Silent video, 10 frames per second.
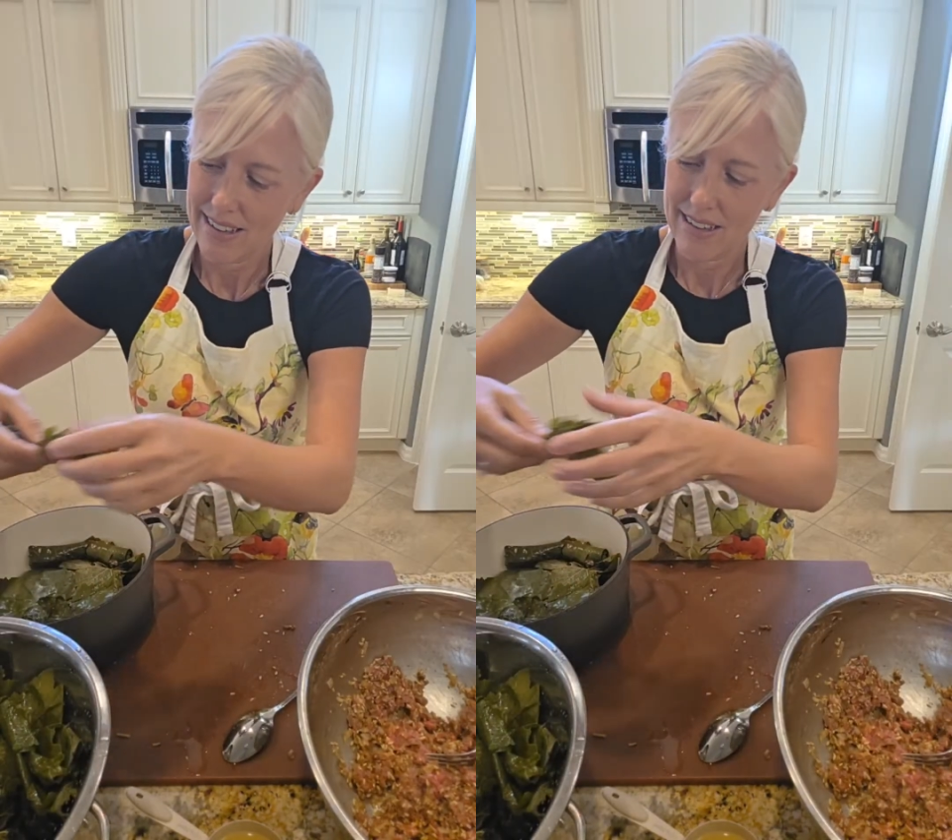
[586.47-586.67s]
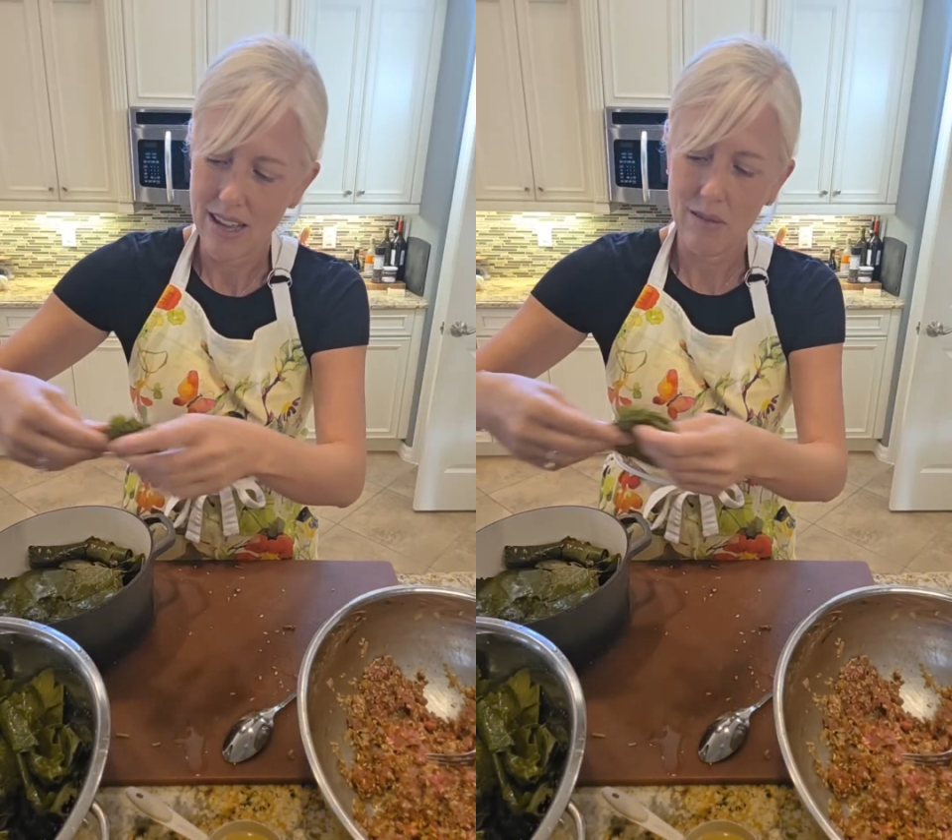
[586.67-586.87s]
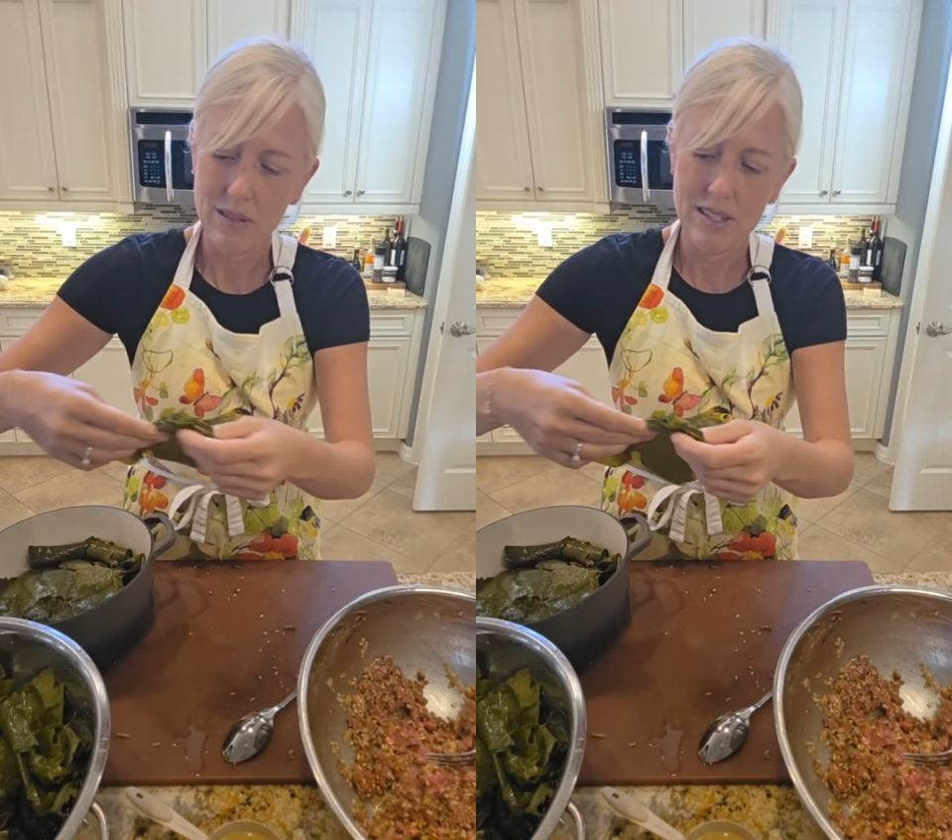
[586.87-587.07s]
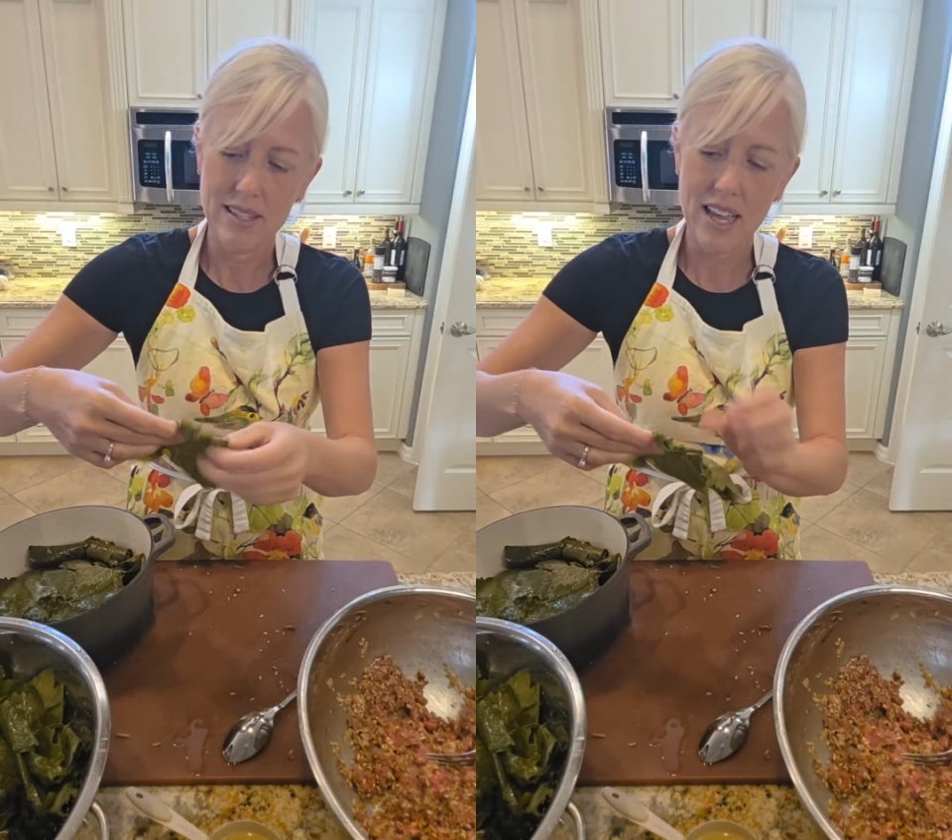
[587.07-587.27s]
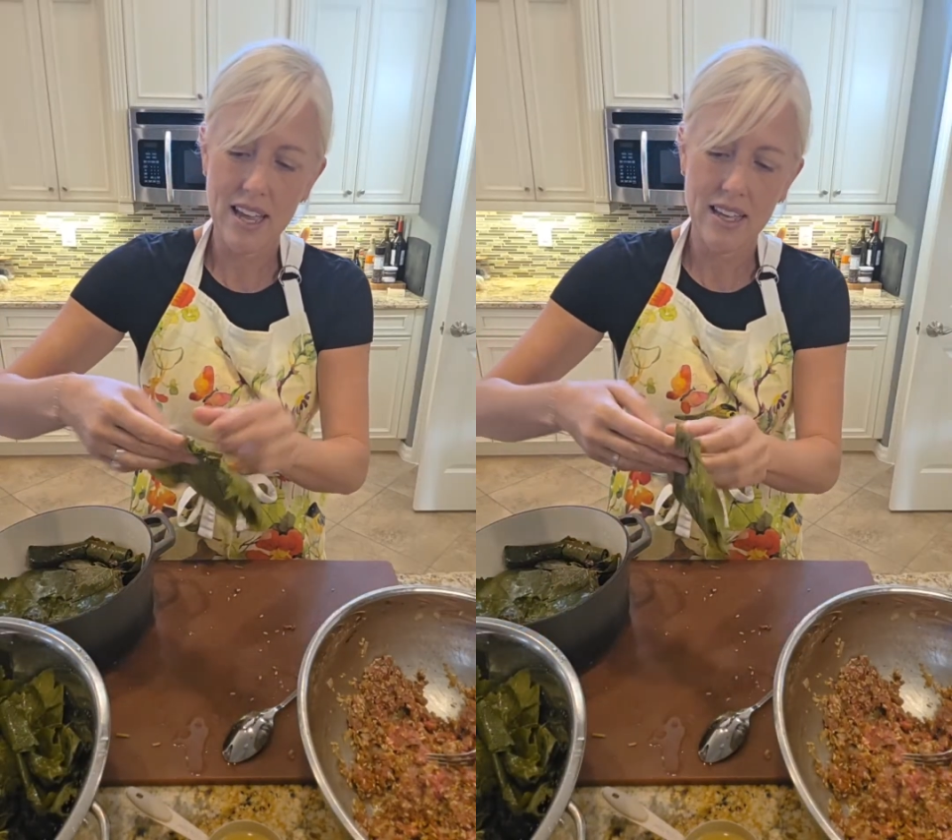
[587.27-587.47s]
I was
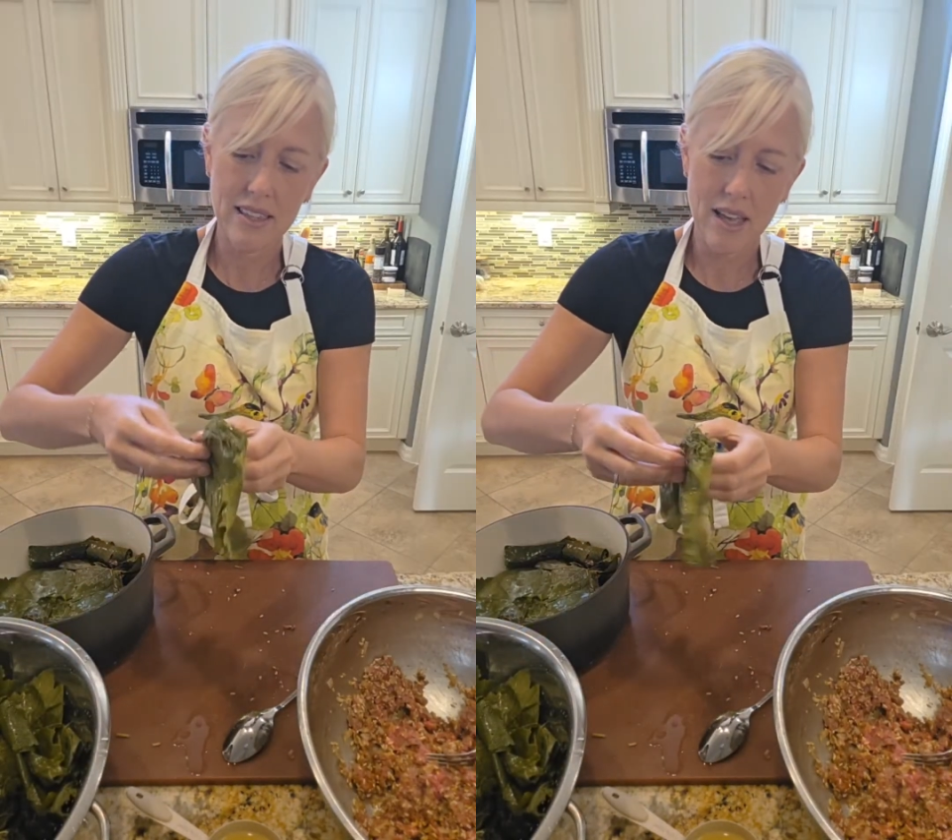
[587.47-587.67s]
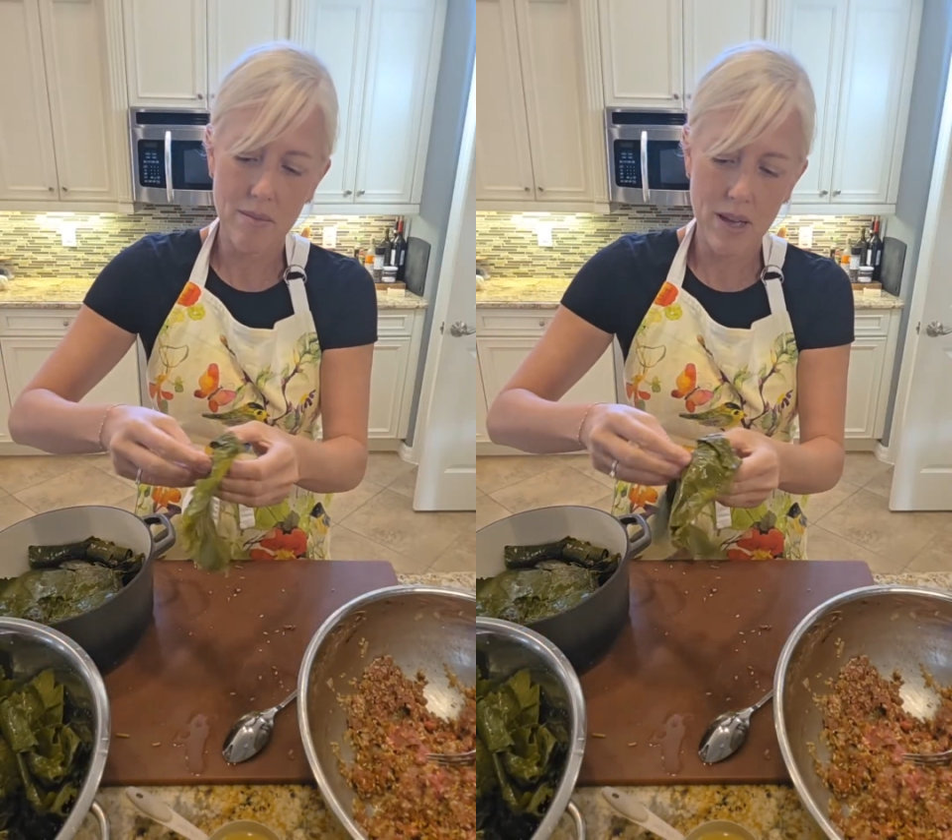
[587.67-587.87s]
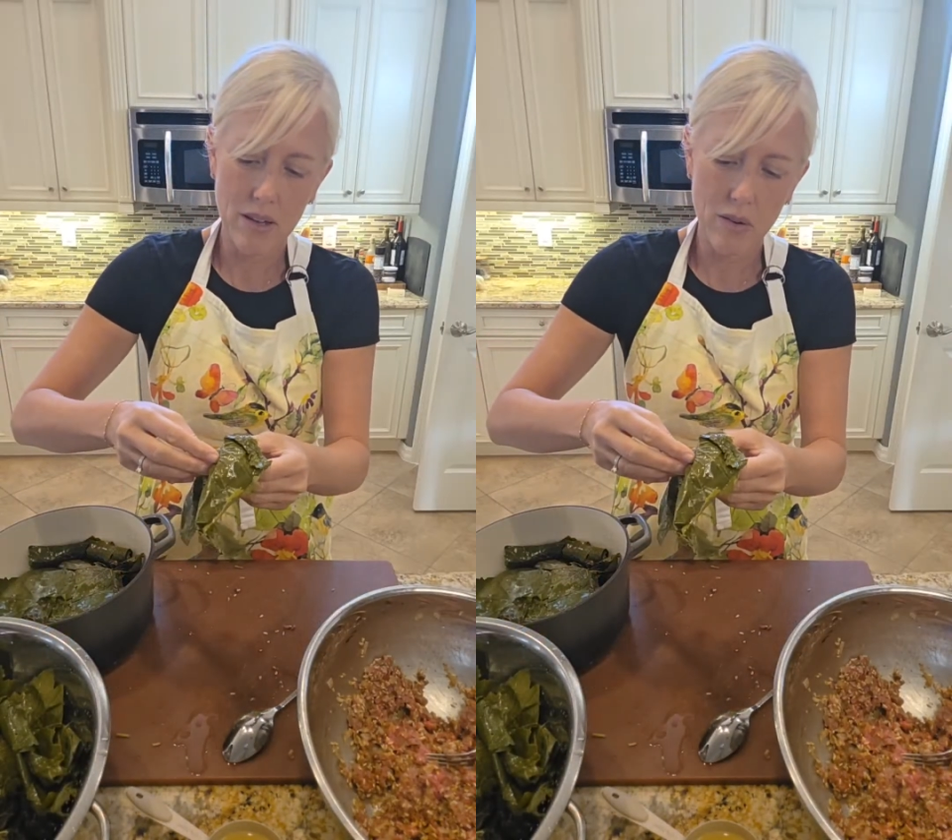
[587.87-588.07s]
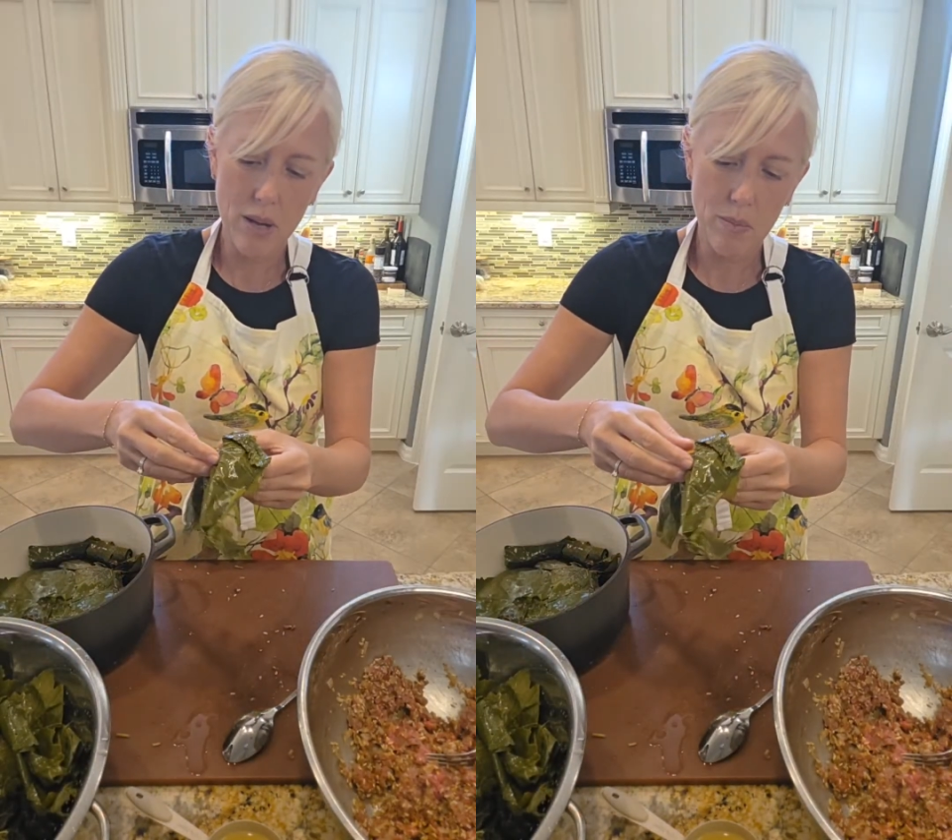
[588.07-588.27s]
saying that my grape